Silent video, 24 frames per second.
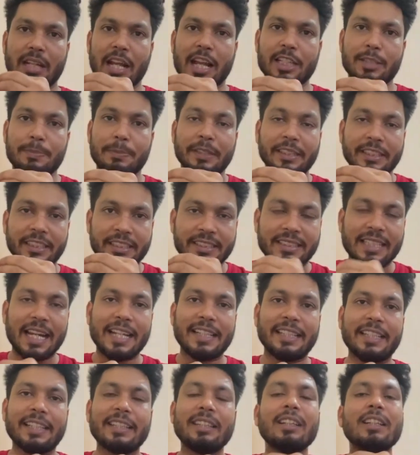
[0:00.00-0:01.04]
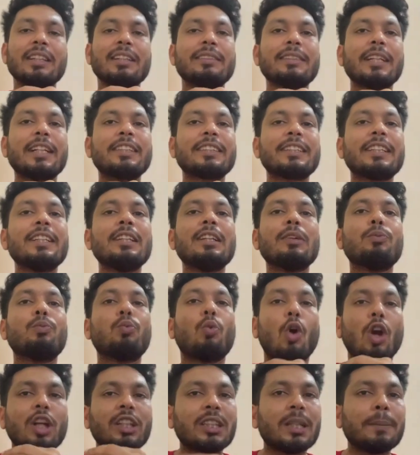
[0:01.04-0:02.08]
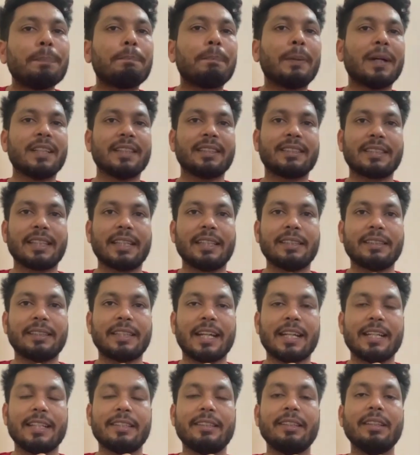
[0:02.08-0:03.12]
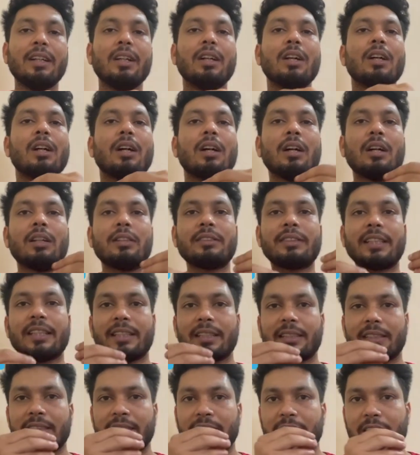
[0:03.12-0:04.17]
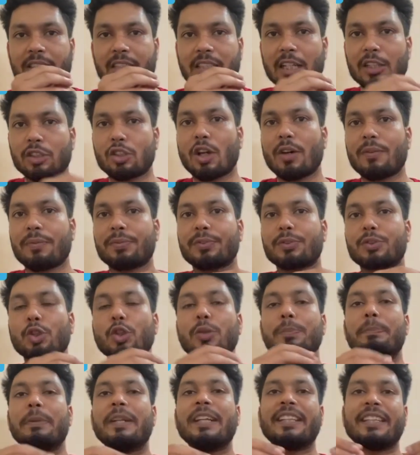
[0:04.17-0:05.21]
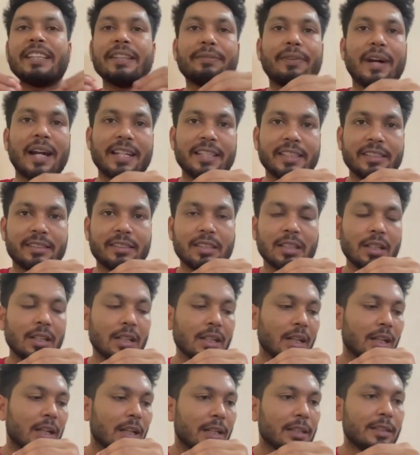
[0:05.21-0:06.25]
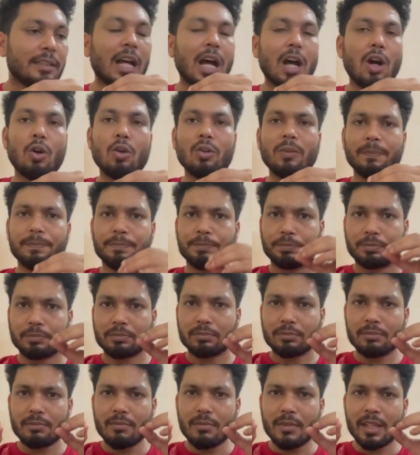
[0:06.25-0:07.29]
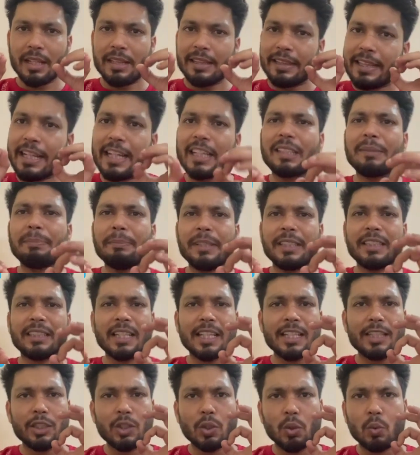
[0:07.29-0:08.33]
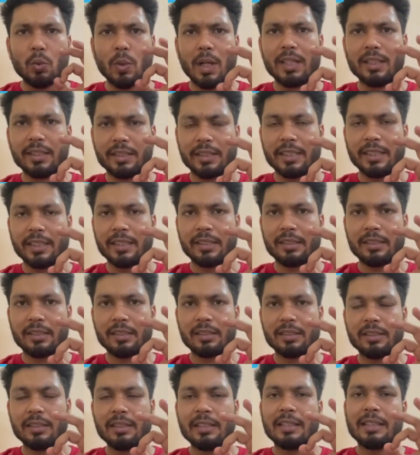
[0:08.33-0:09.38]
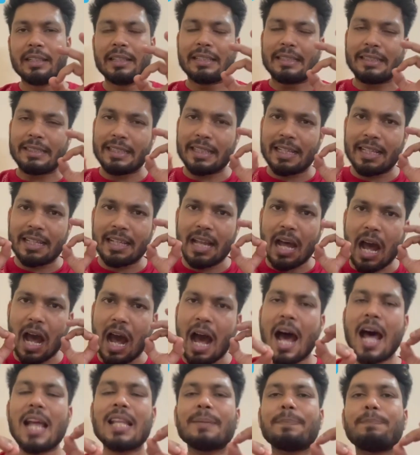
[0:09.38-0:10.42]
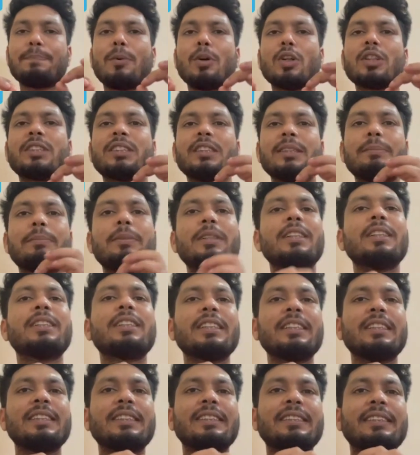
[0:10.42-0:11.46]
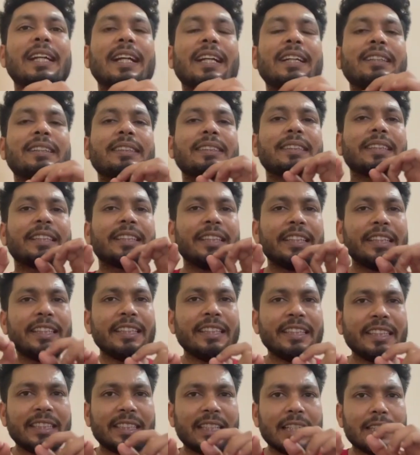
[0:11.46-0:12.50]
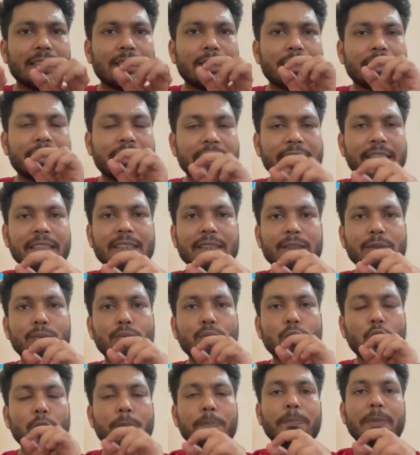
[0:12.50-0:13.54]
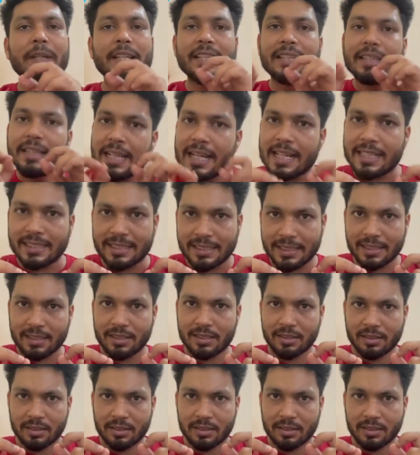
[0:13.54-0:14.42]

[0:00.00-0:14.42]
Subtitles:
been decided that till what percentile the cutoff should be revised. Now let me tell you one thing. There are possibilities that clinical seats would be less